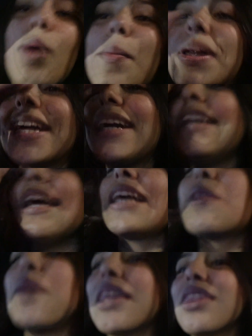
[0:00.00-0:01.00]
I'm about to collect
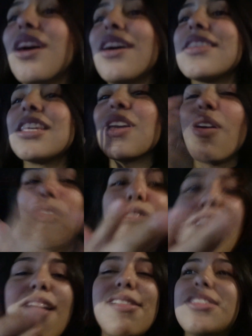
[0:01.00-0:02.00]
my thoughts and all
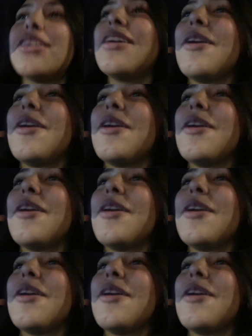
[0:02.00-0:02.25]
that.